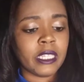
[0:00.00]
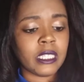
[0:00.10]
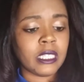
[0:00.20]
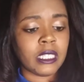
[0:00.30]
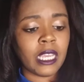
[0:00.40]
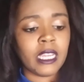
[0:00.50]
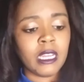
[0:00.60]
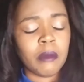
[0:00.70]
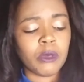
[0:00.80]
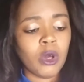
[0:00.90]
This is
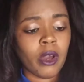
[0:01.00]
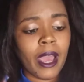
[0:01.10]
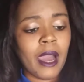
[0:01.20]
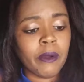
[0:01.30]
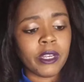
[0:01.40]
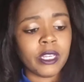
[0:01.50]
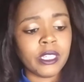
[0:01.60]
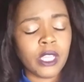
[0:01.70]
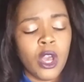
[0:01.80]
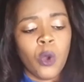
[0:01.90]
staying up long
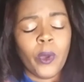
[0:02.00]
hours,